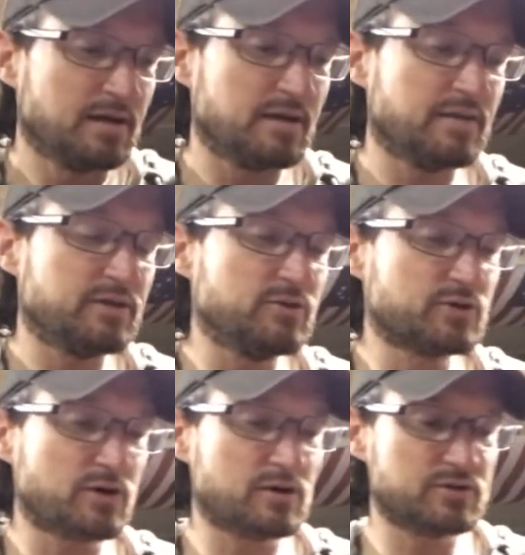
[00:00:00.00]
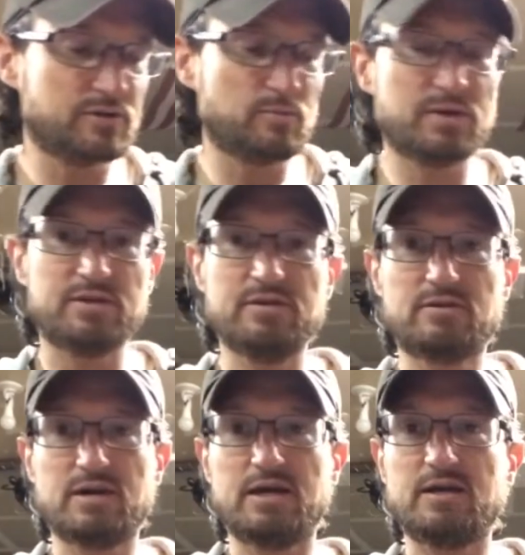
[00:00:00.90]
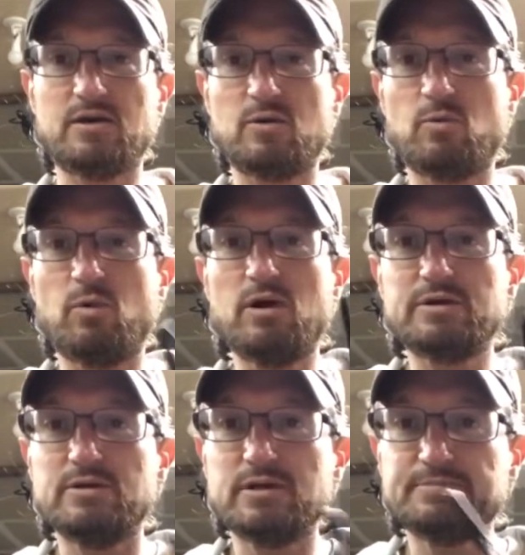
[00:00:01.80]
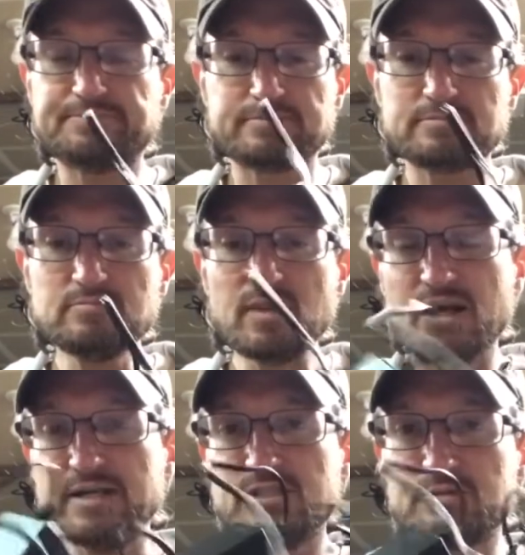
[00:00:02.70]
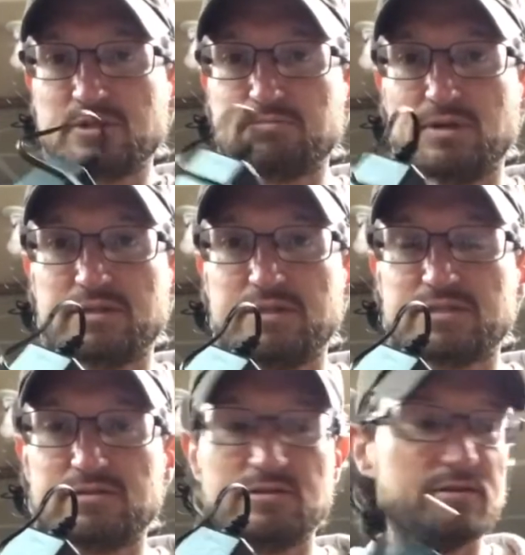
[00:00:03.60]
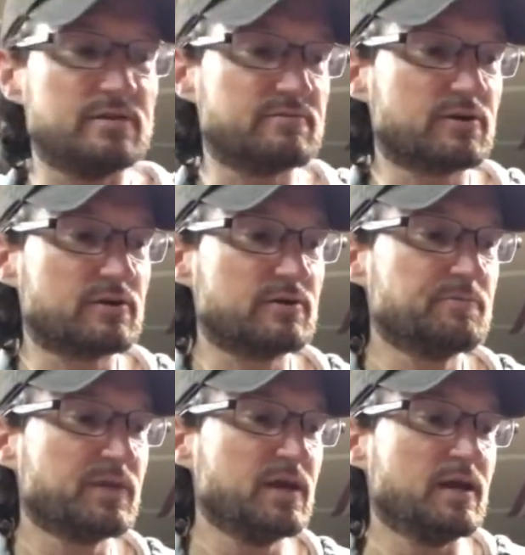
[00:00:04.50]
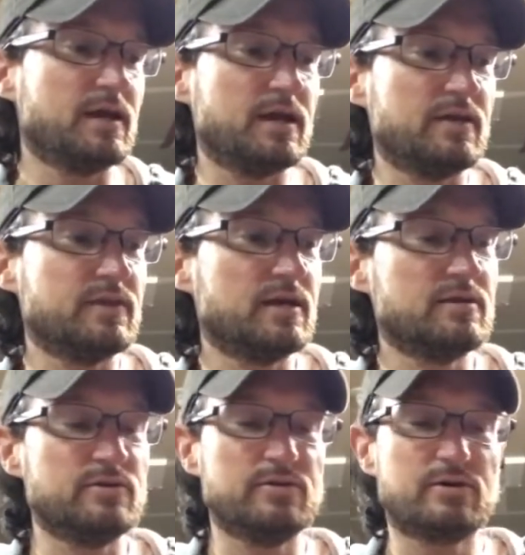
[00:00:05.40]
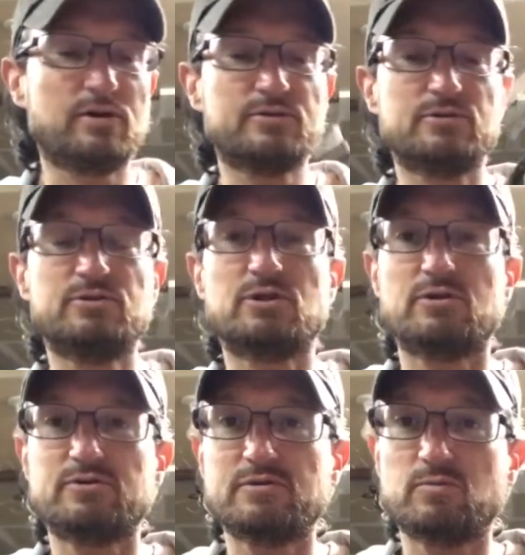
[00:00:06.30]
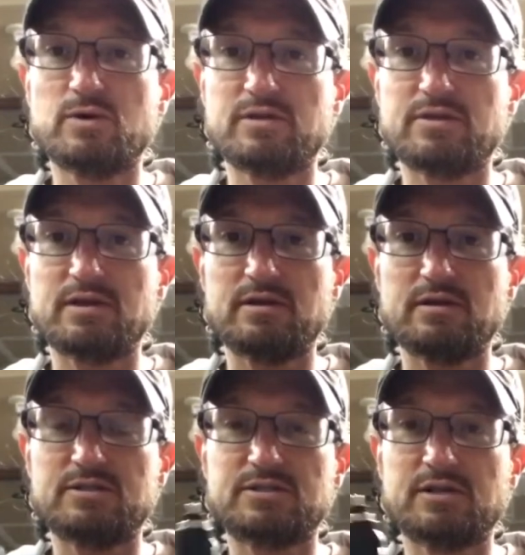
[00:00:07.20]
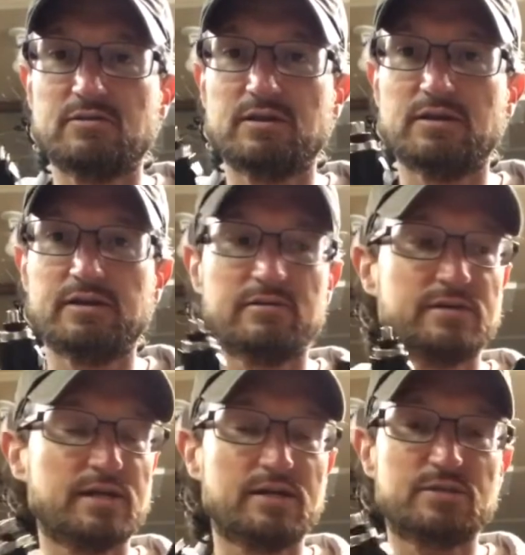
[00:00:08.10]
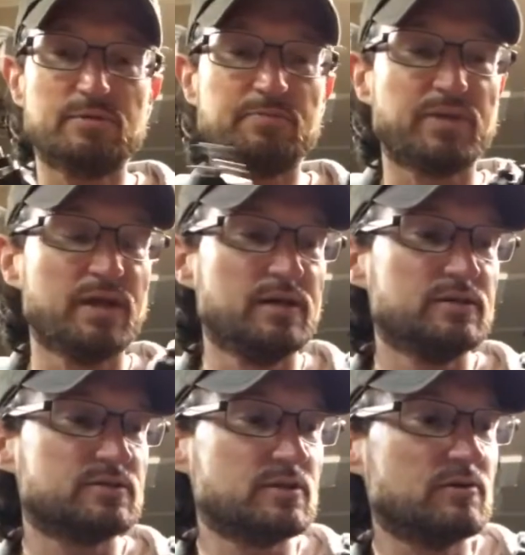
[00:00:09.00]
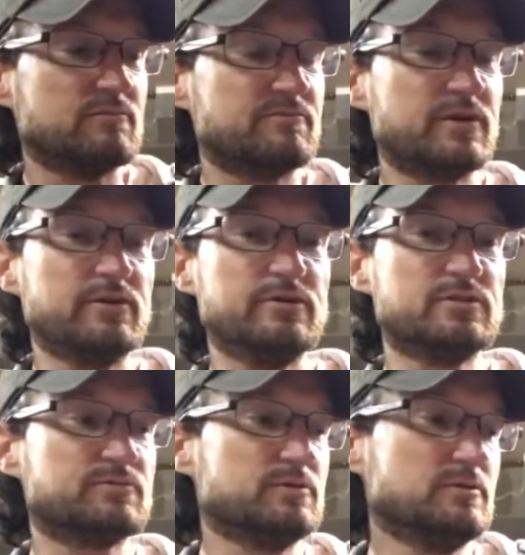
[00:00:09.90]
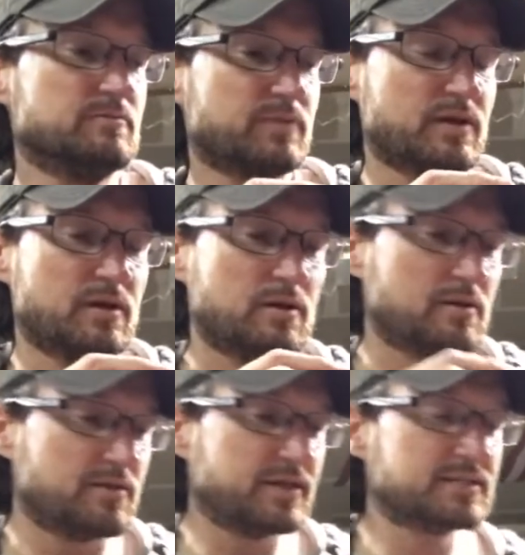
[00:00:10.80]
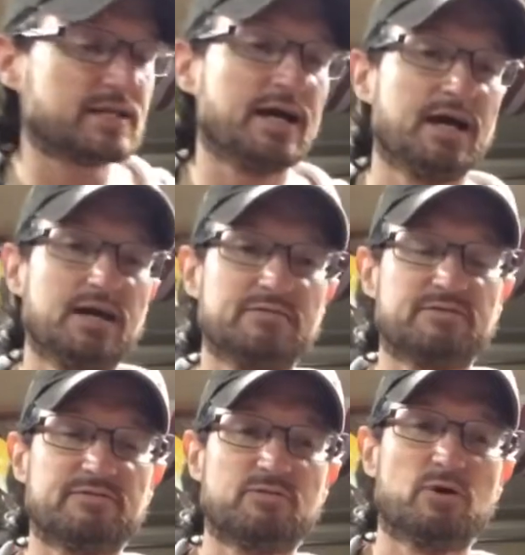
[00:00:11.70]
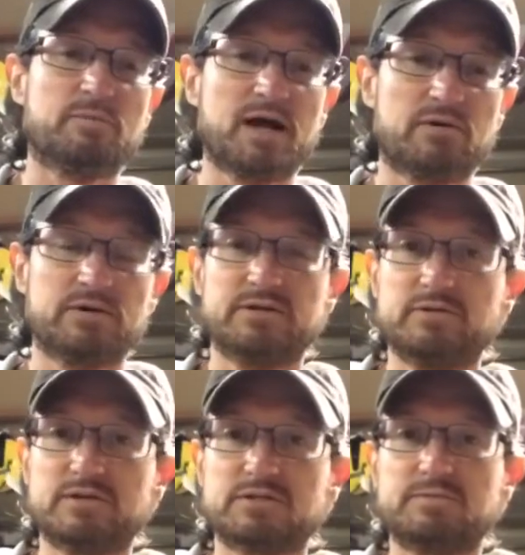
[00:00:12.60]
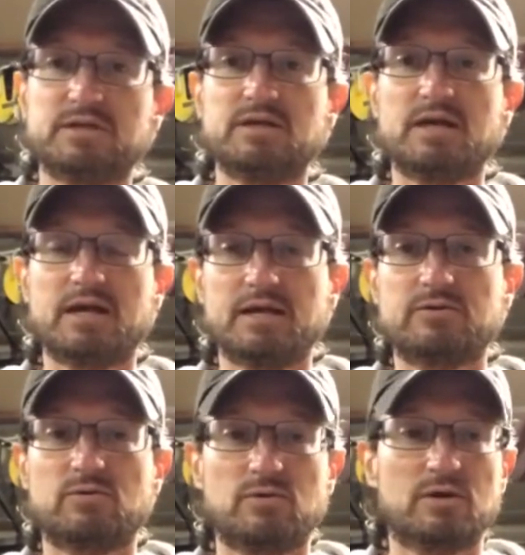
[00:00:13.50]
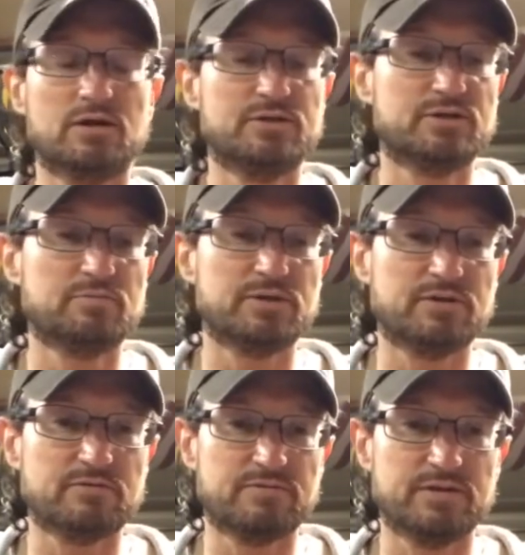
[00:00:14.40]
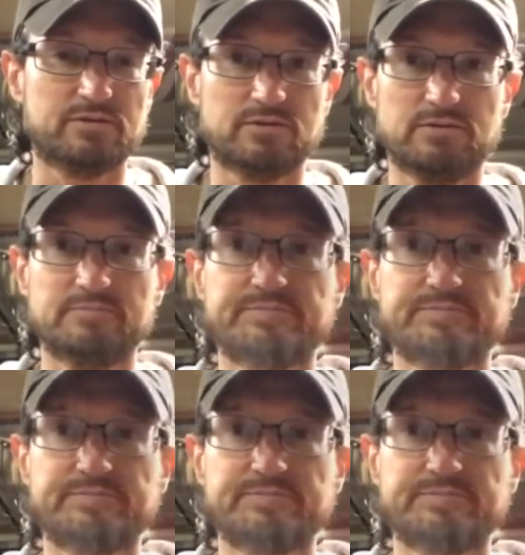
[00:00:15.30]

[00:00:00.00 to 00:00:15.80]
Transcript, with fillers: And then you charge them with either a wall unit, I just plug this into the inverter, and then you can also charge them with a cigarette lighter attachment. So very useful things to have for powering U S B and or jumping your vehicle.